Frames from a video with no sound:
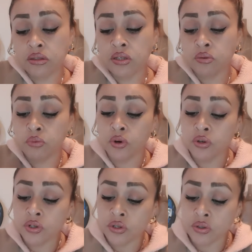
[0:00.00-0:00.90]
these
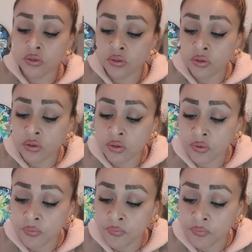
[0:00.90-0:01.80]
emotions
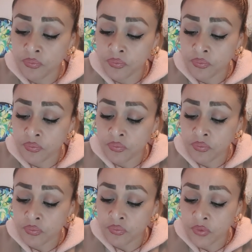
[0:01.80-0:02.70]

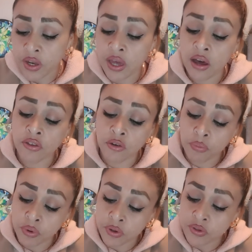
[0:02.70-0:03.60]
and how your
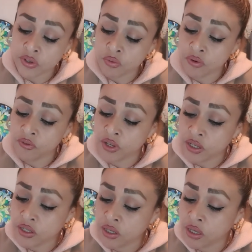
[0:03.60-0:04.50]
person's
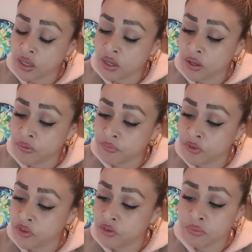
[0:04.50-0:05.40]
reflecting here.
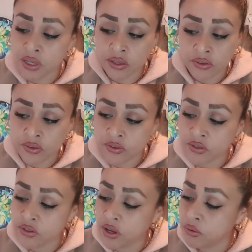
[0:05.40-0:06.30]
Because for me, this is
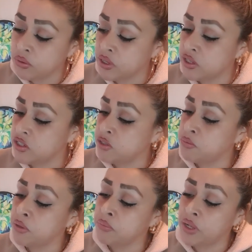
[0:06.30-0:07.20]
a cycle that's
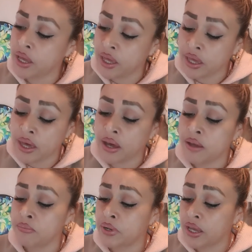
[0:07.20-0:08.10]
just been playing
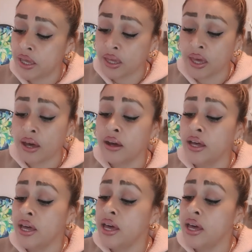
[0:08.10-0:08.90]
out and playing out.